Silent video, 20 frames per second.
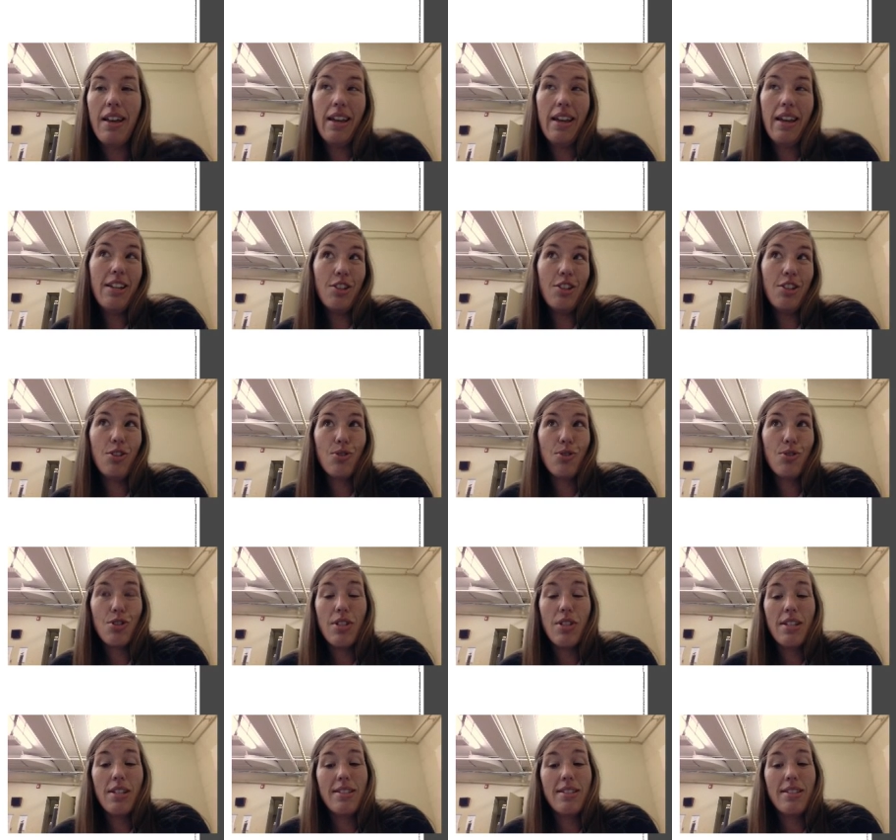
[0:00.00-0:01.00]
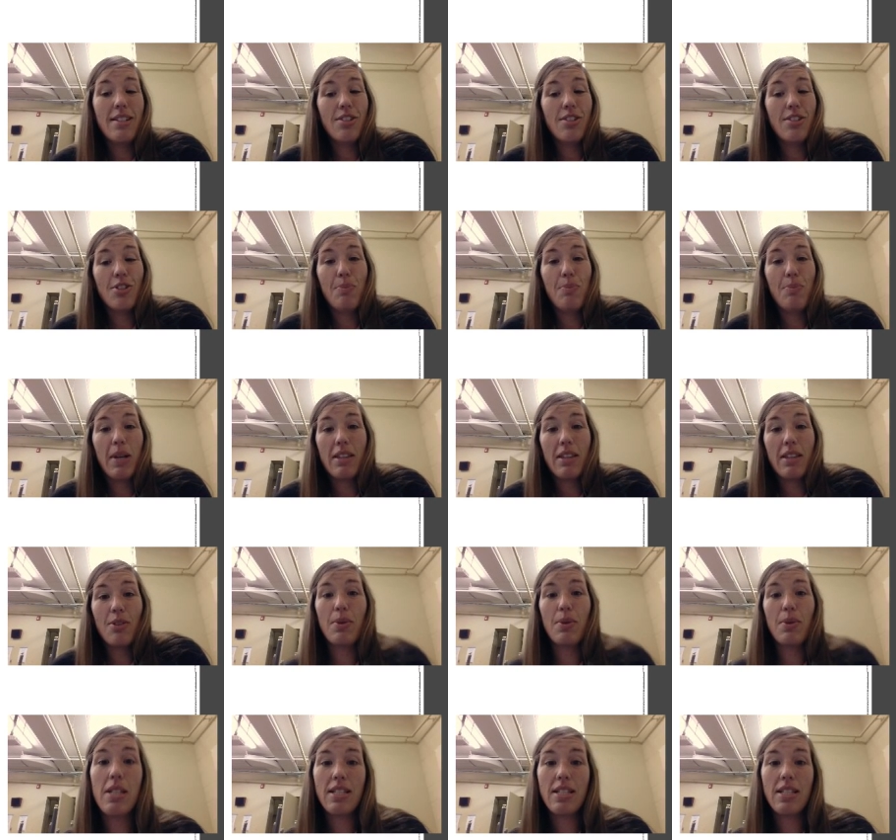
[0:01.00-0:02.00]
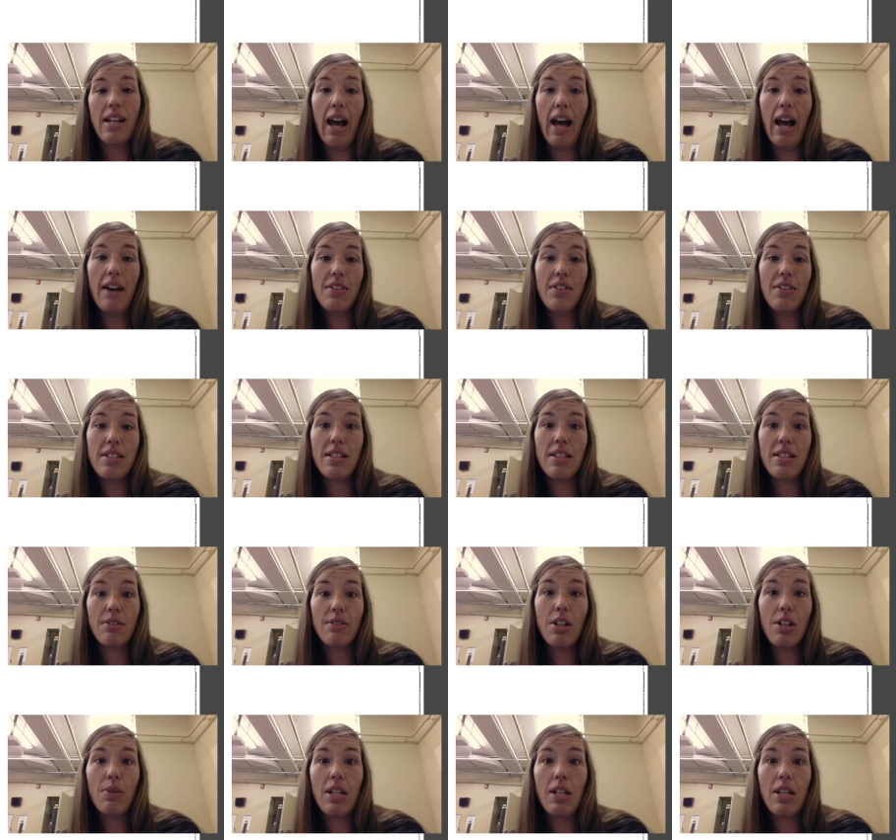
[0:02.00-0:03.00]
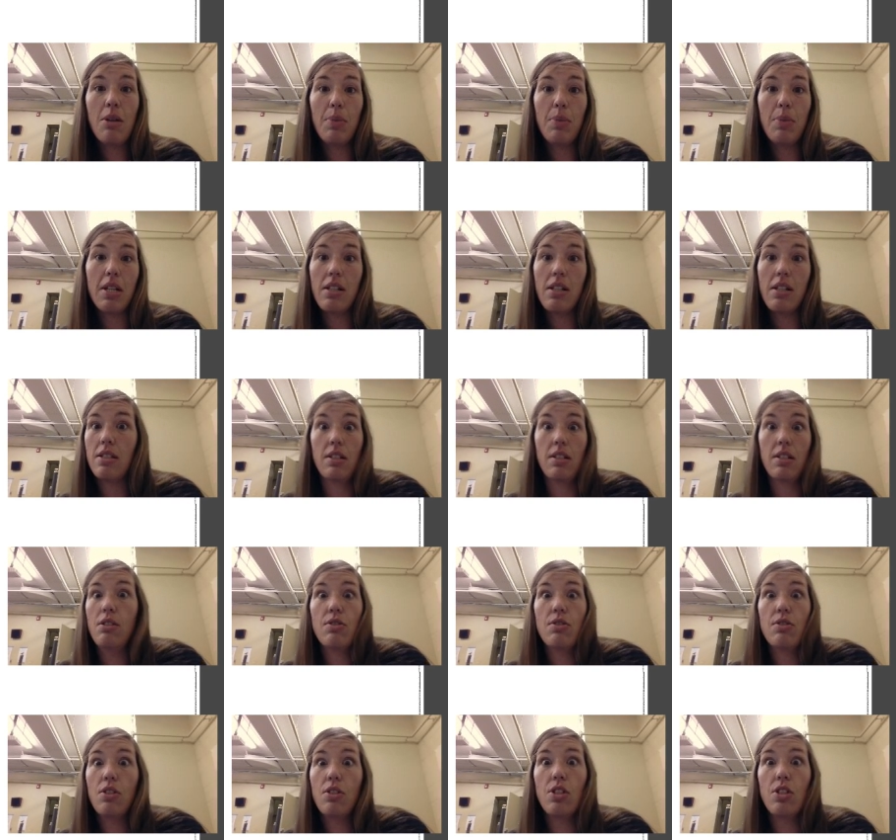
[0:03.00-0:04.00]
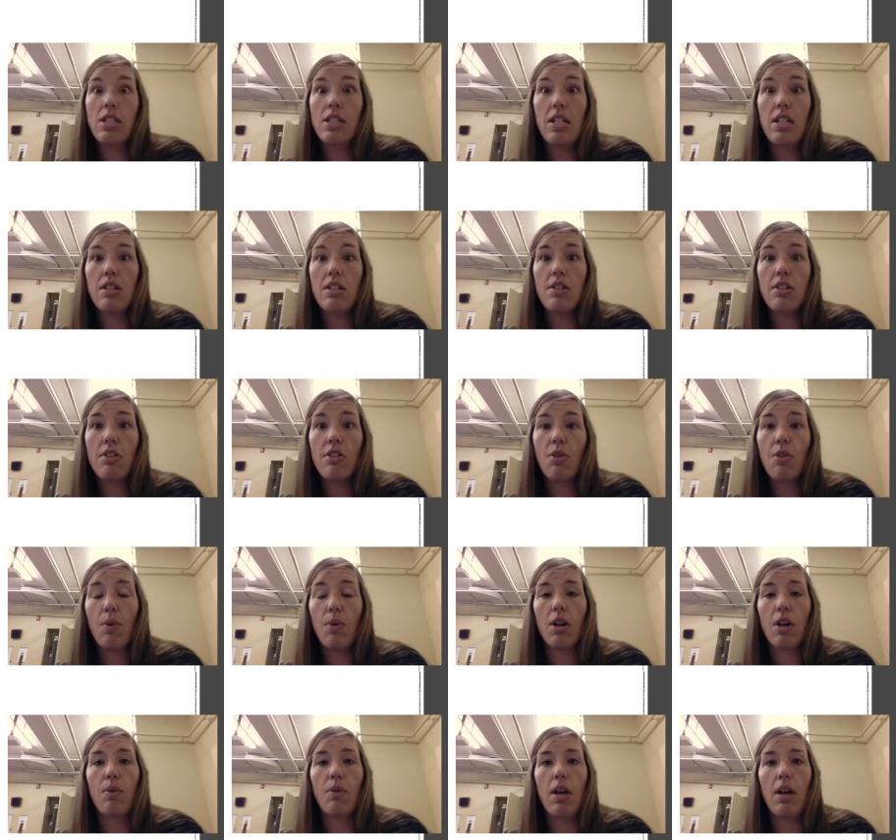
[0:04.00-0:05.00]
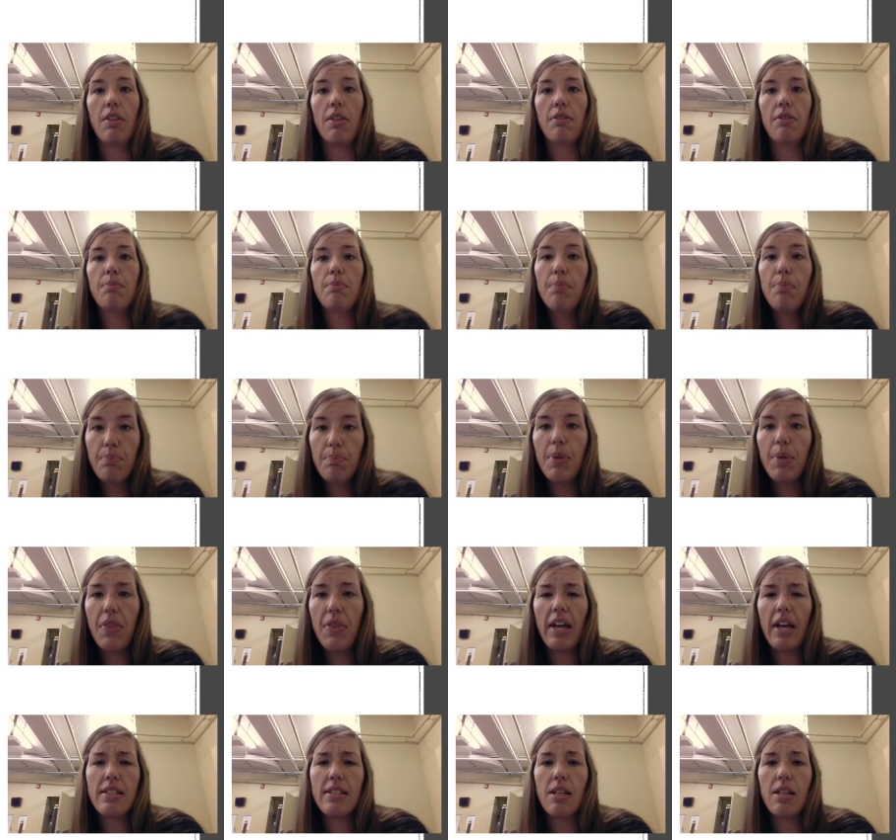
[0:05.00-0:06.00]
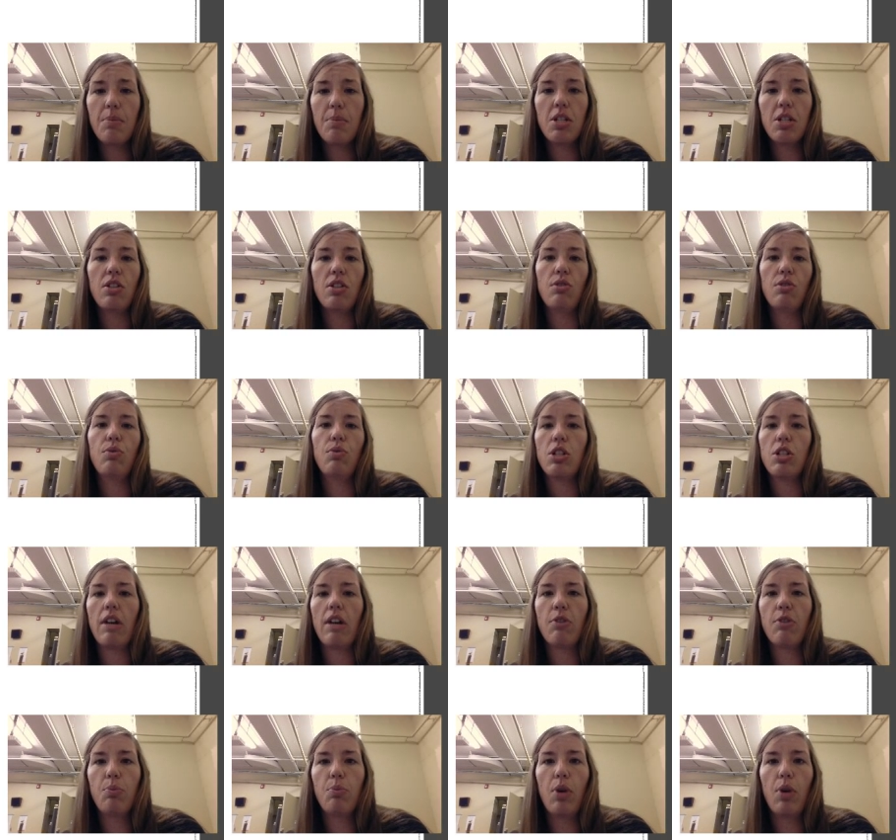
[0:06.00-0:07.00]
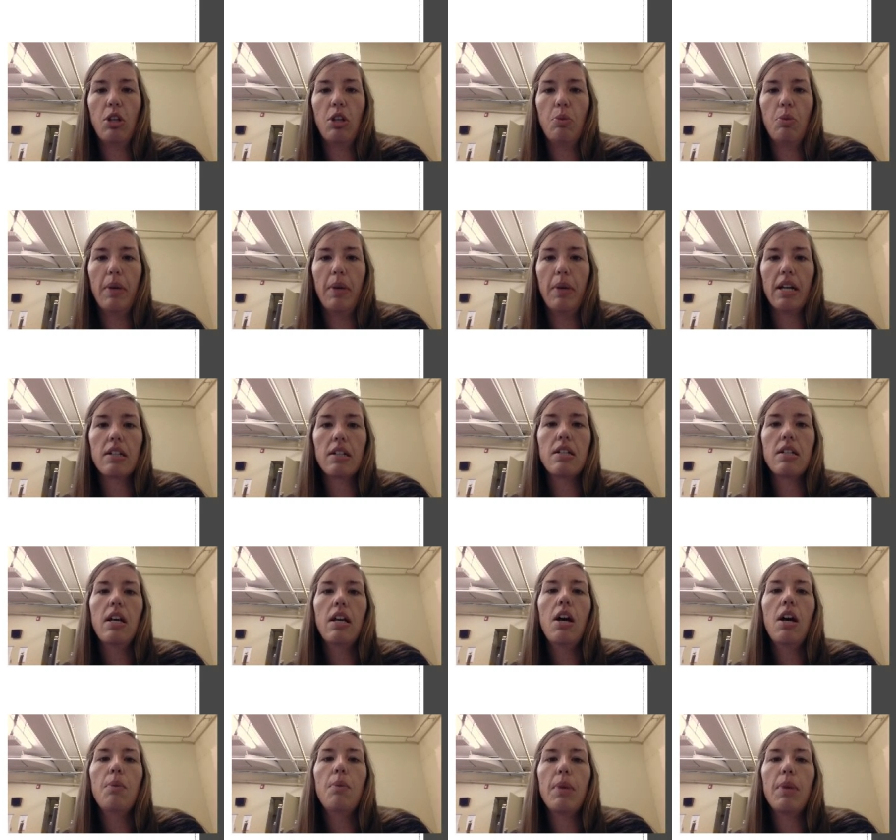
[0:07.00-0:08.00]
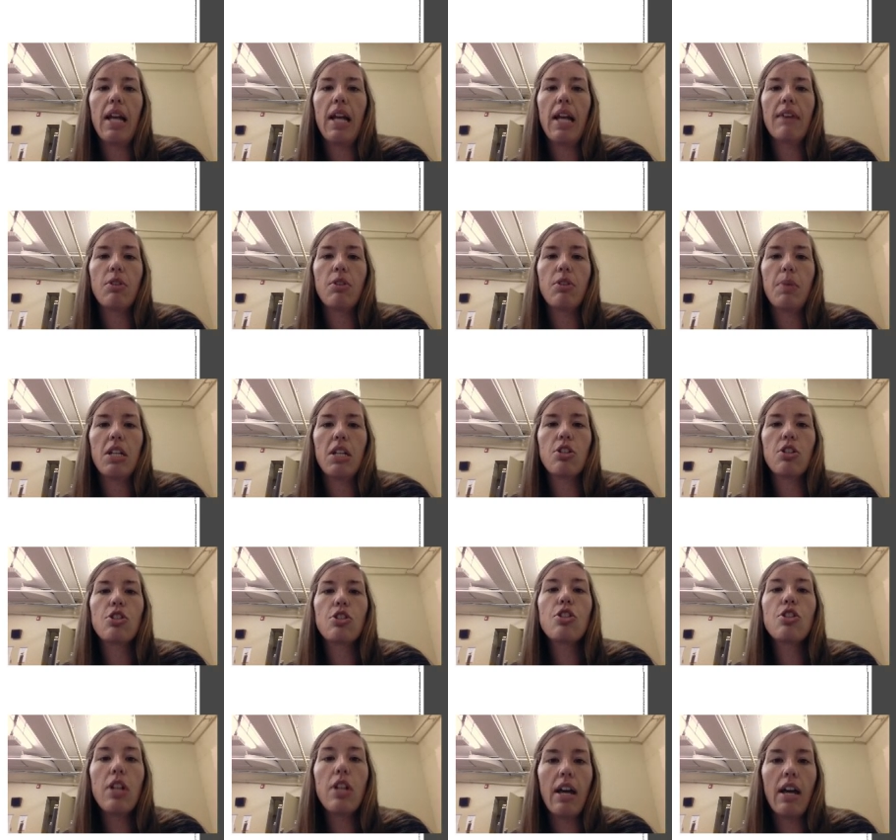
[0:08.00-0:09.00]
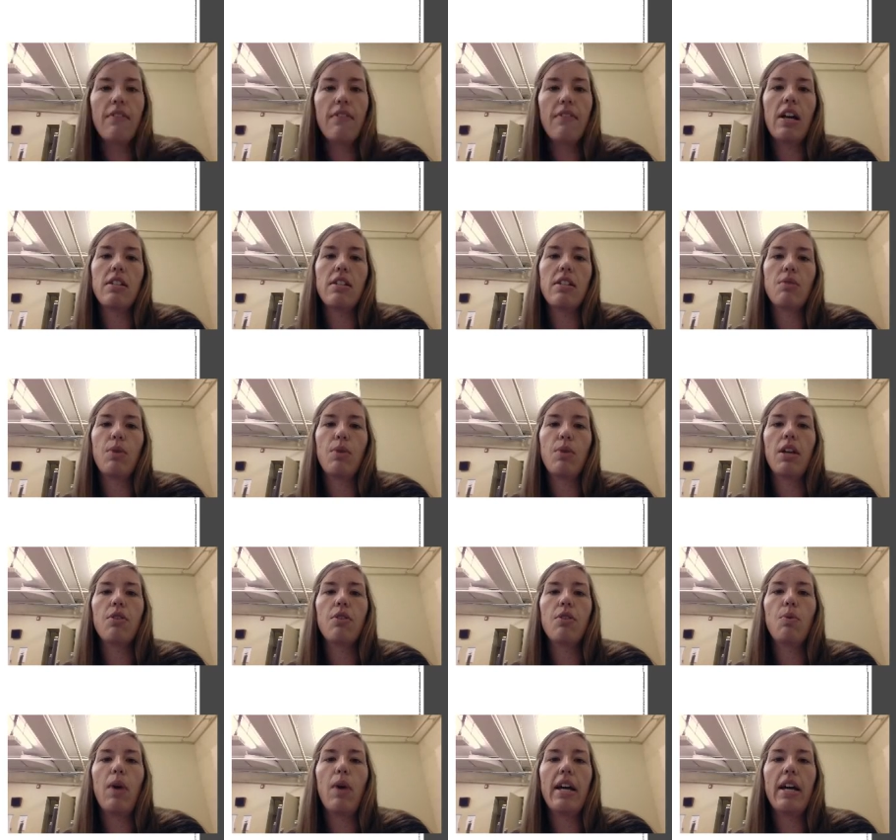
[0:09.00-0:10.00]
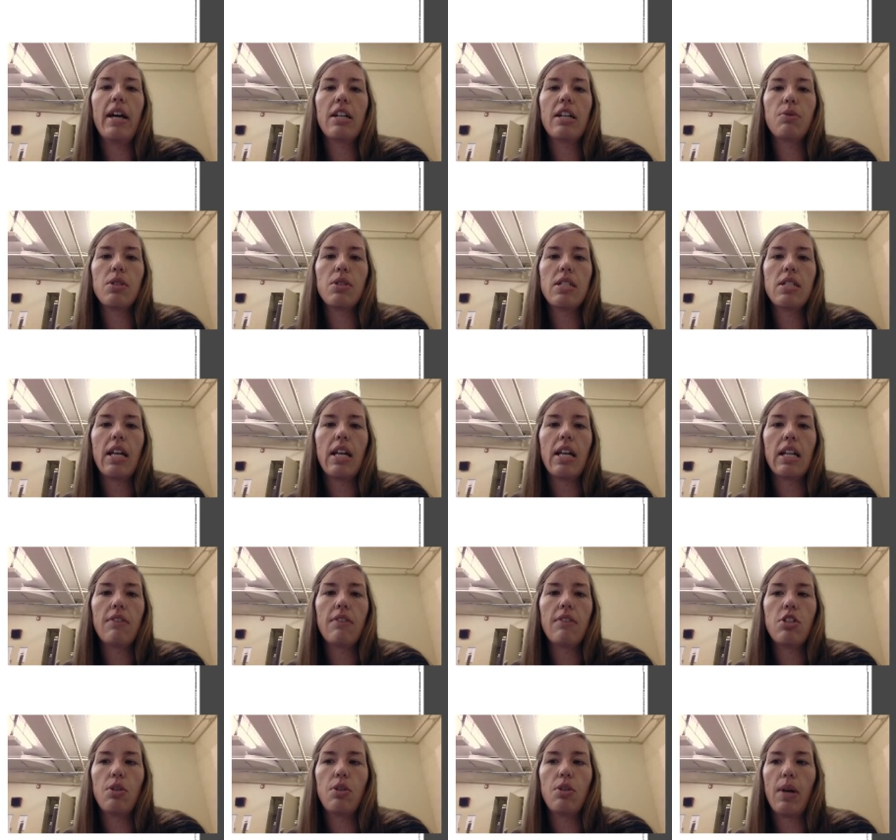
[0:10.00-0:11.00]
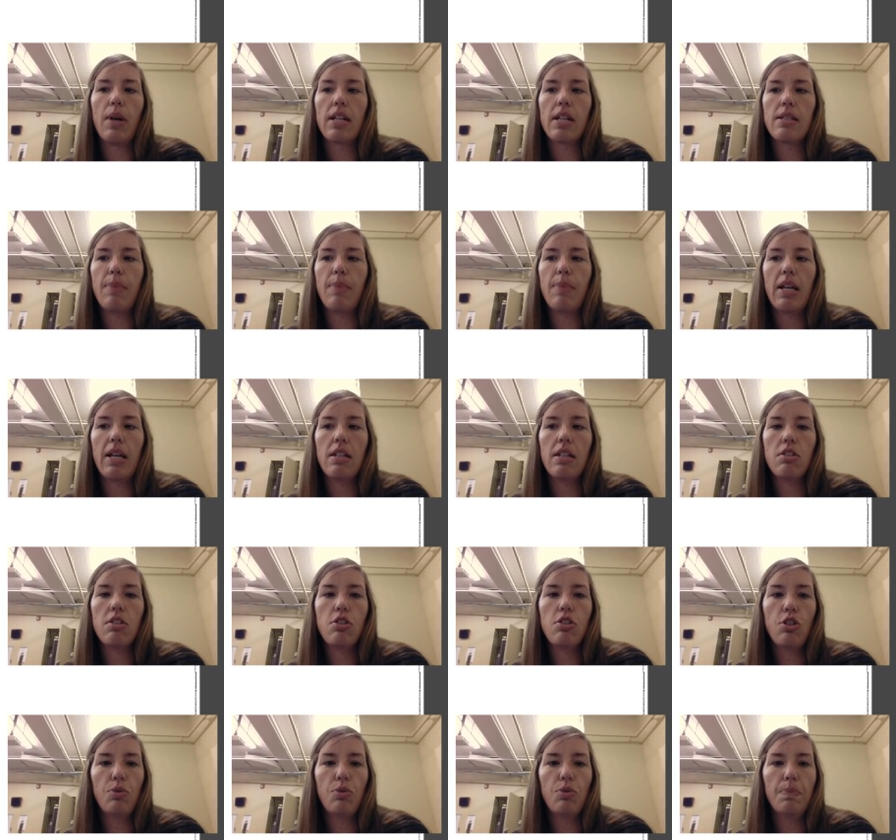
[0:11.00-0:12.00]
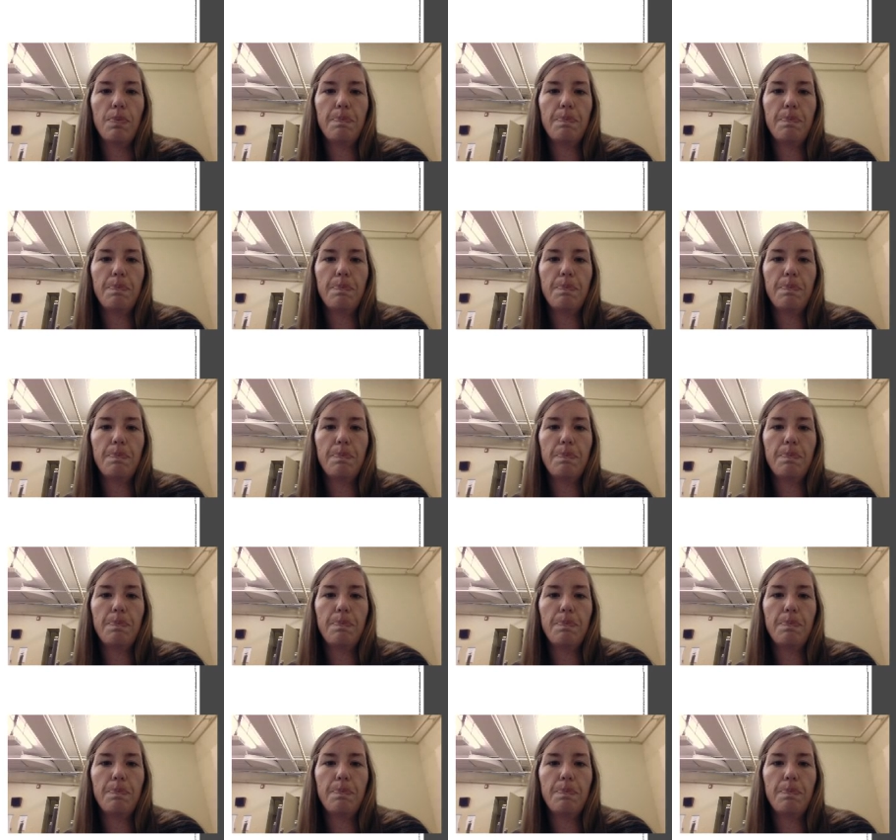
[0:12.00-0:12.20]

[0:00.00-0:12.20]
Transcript: it usually is easier to pick the ones that have a 0 in it because zeros are just easier to work with. But that's up to you, whichever point you picked. But everybody should have ended with y equals negative 2x minus 2.